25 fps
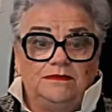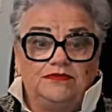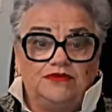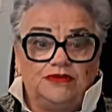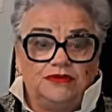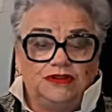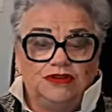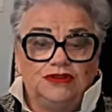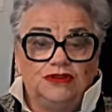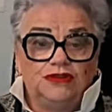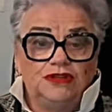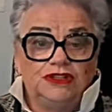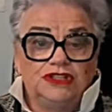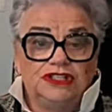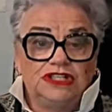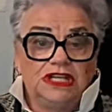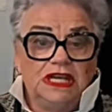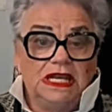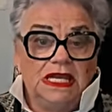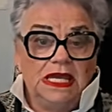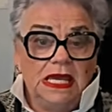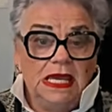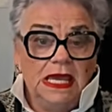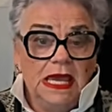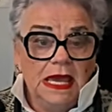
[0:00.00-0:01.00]

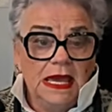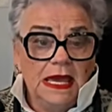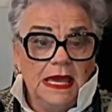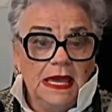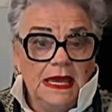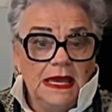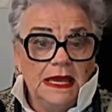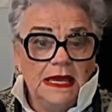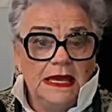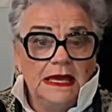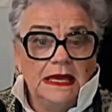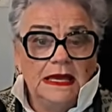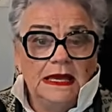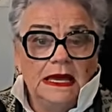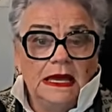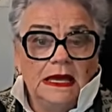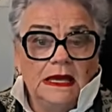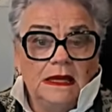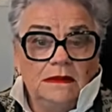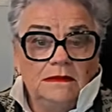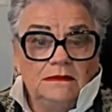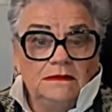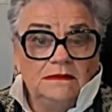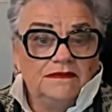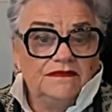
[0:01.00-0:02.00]
producing
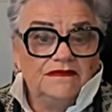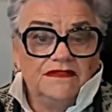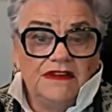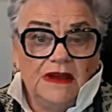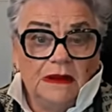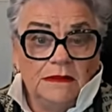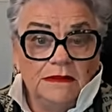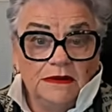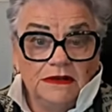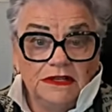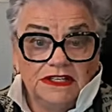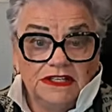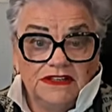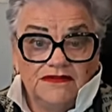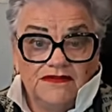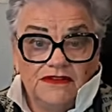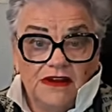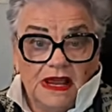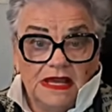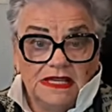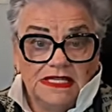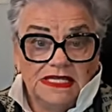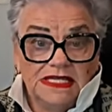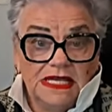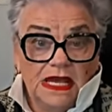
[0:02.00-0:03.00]
fabulous for
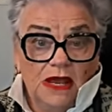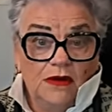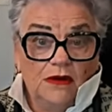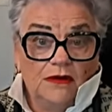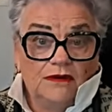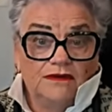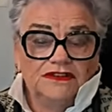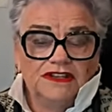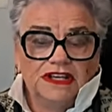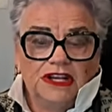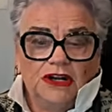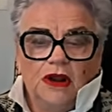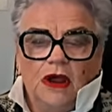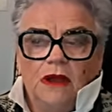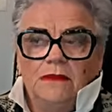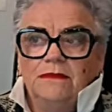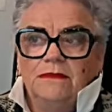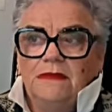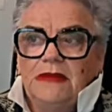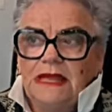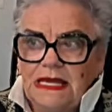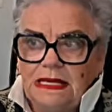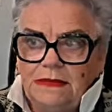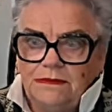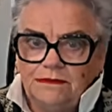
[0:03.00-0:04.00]
ourselves. And I
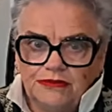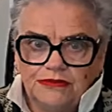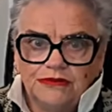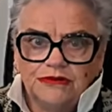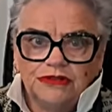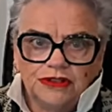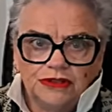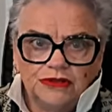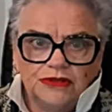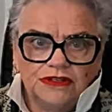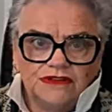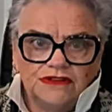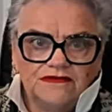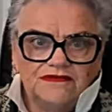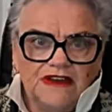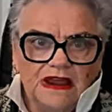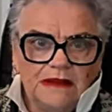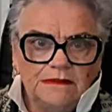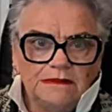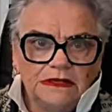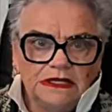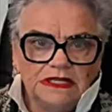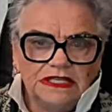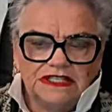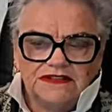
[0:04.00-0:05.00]
mean produce
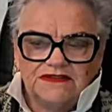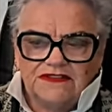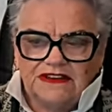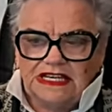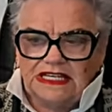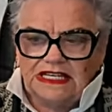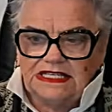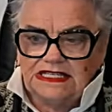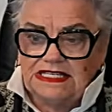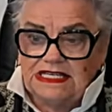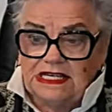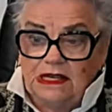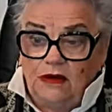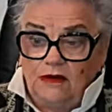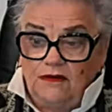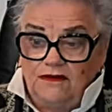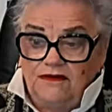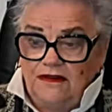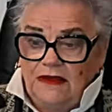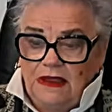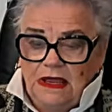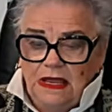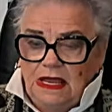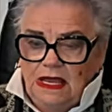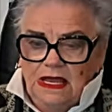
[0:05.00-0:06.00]
fabulous for
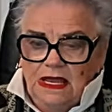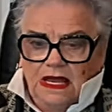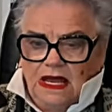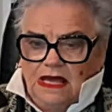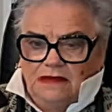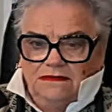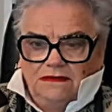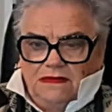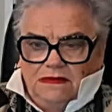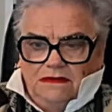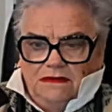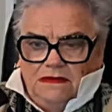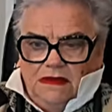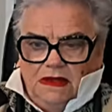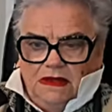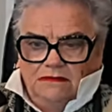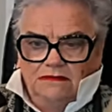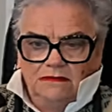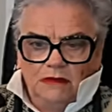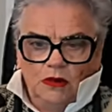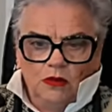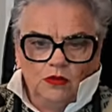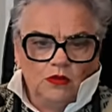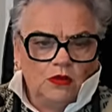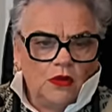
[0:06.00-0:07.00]
yourself.
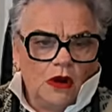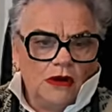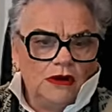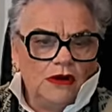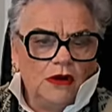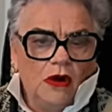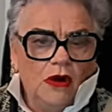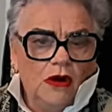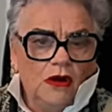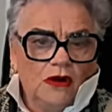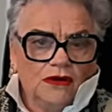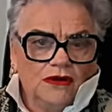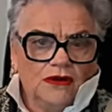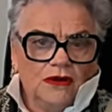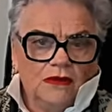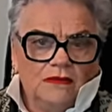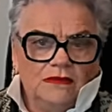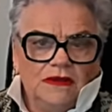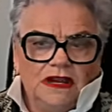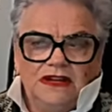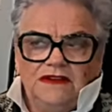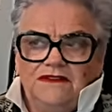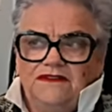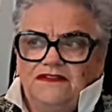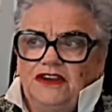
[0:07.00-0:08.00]
Why not? I
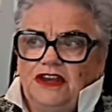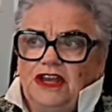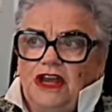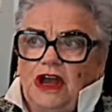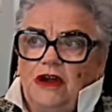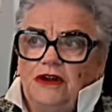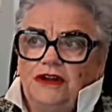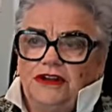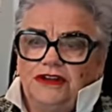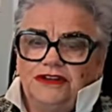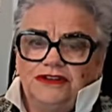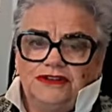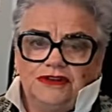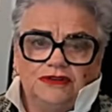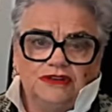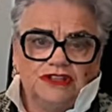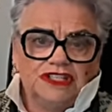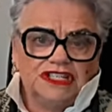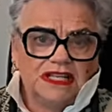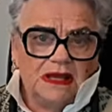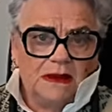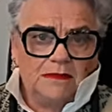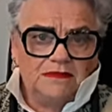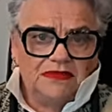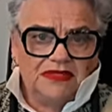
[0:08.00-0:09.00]
mean, if you're going to do
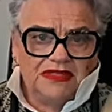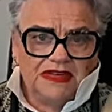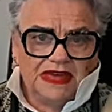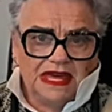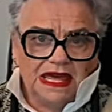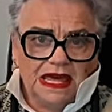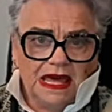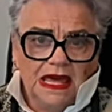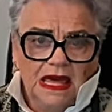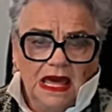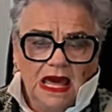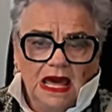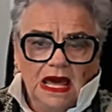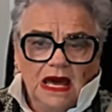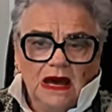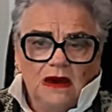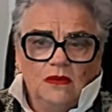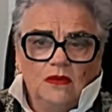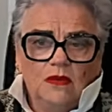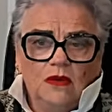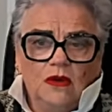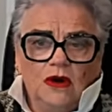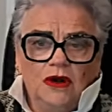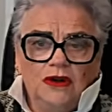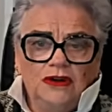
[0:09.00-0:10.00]
something,
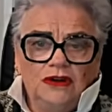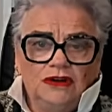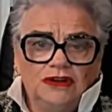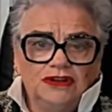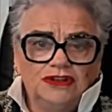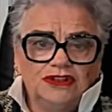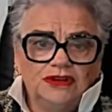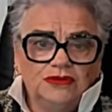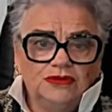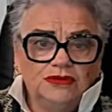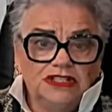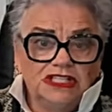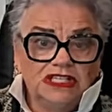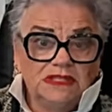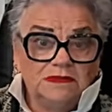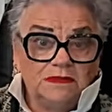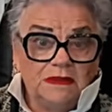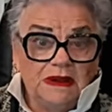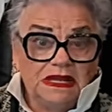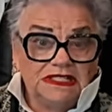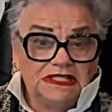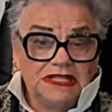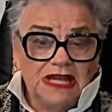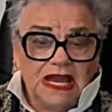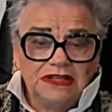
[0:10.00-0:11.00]
why not do it
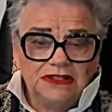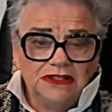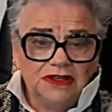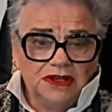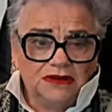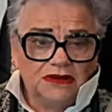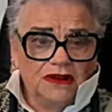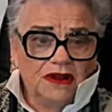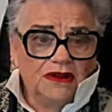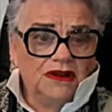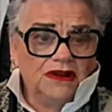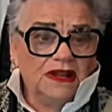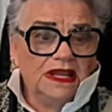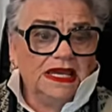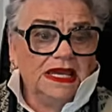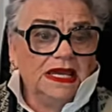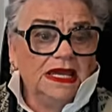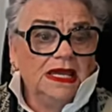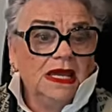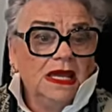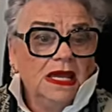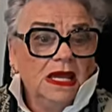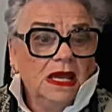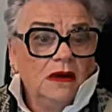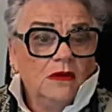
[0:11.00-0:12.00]
spectacularly?
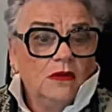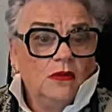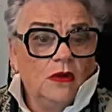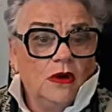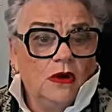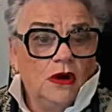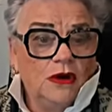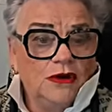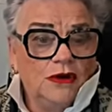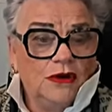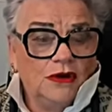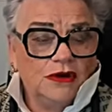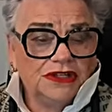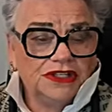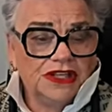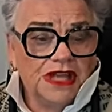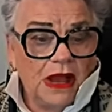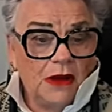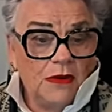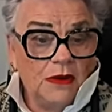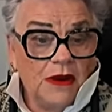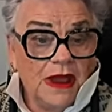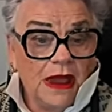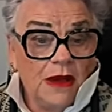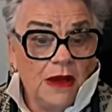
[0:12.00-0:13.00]
Why not
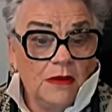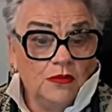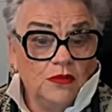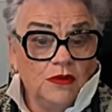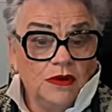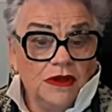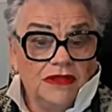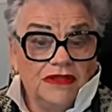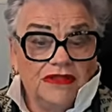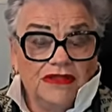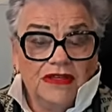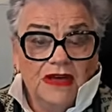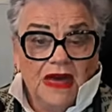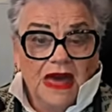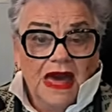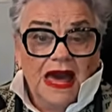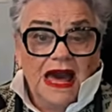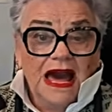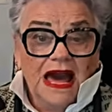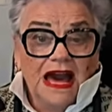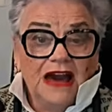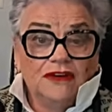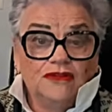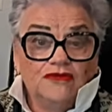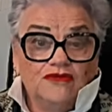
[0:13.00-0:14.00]
go out with
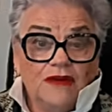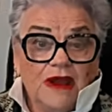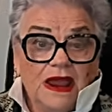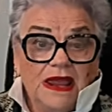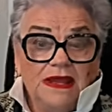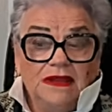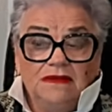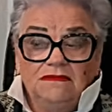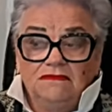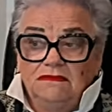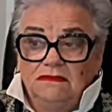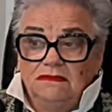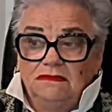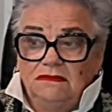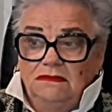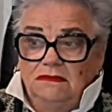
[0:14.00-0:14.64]
a great